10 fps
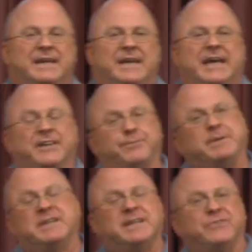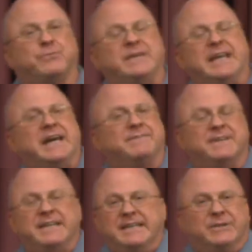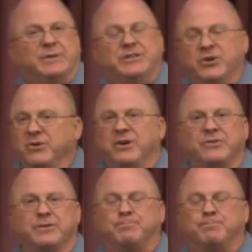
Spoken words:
And it's because we no longer